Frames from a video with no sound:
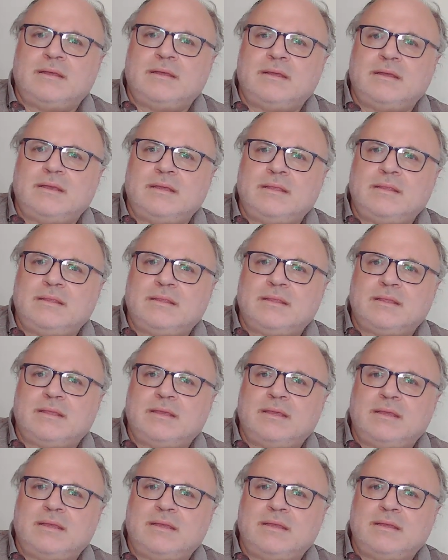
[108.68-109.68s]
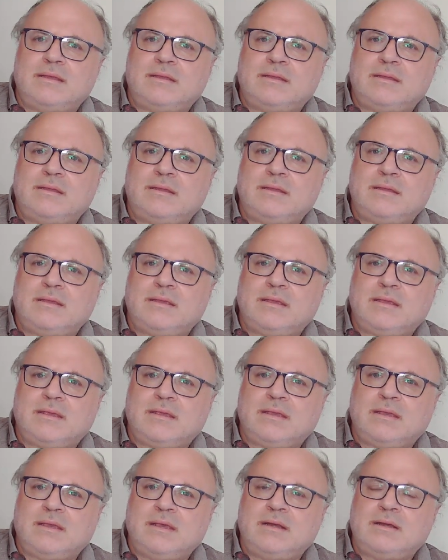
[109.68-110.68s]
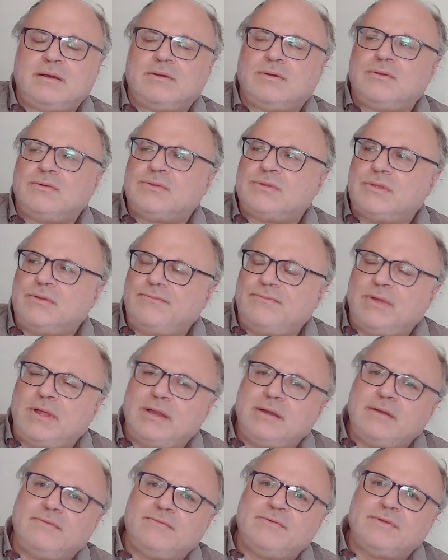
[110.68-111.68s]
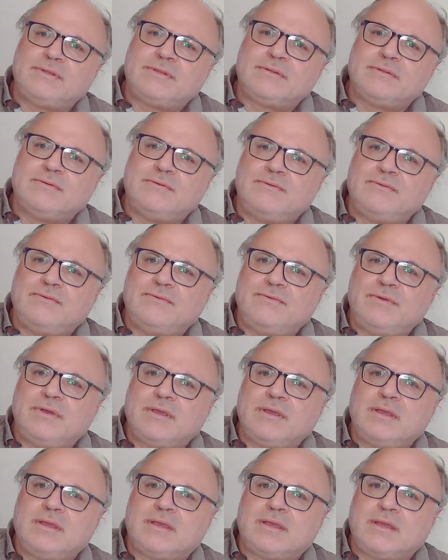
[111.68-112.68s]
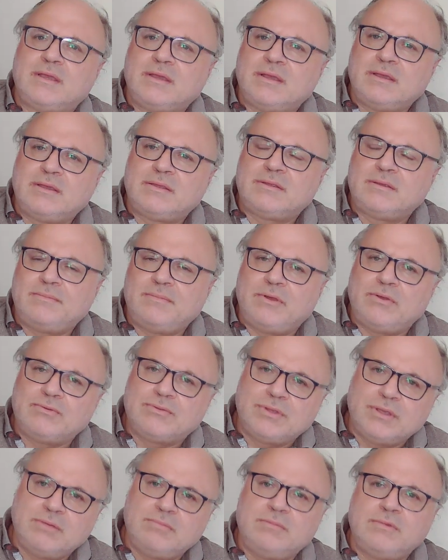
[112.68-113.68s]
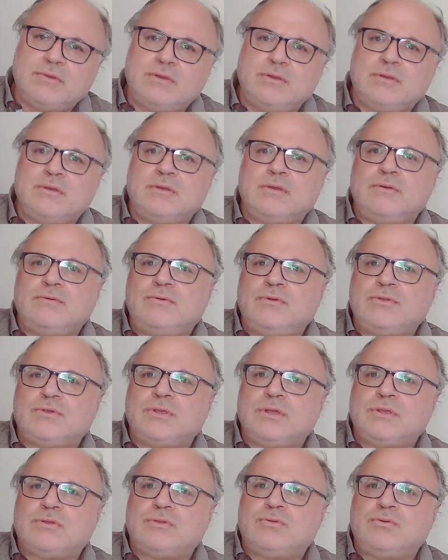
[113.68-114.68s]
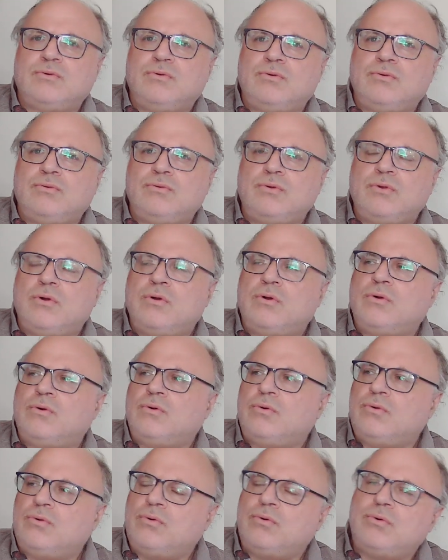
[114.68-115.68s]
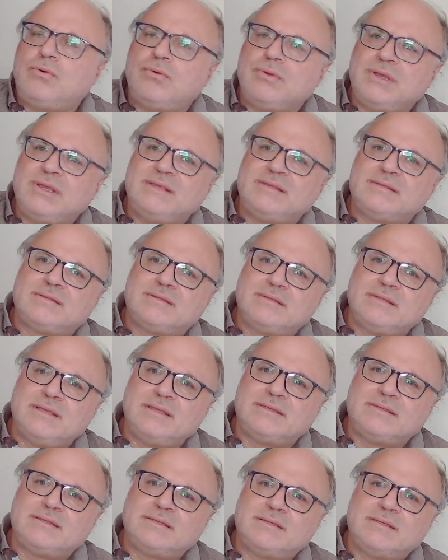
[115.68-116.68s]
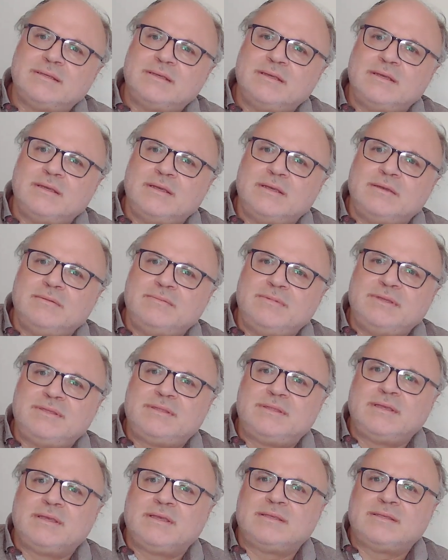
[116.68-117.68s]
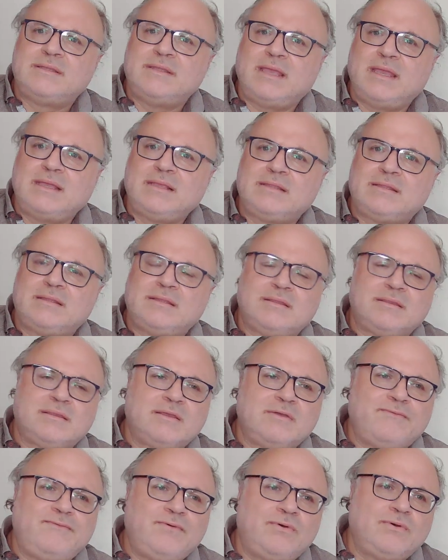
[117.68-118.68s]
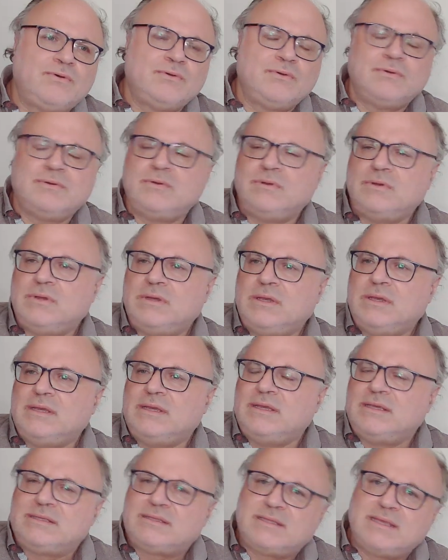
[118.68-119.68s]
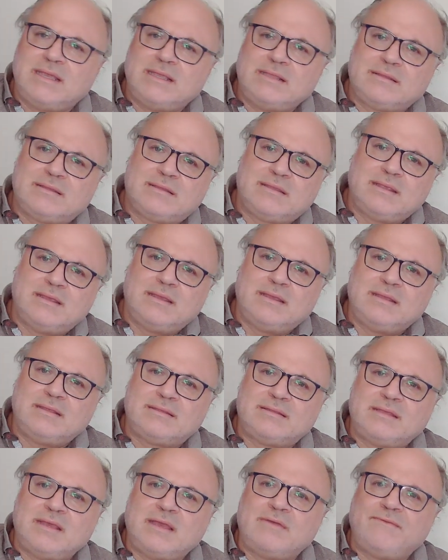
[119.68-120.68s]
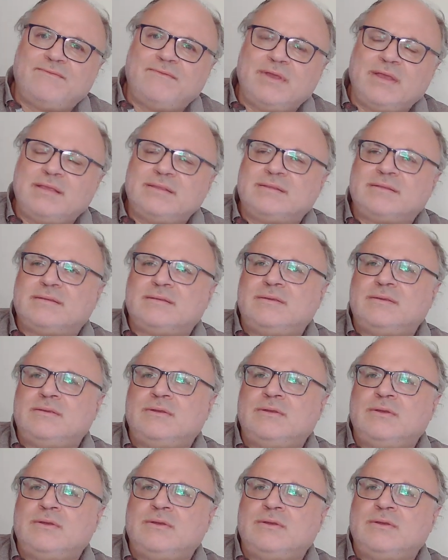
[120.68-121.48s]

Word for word: and uh, King Mustafa was very curious about him he wanted to know who is this mysterious knight therefore he sent uh, servants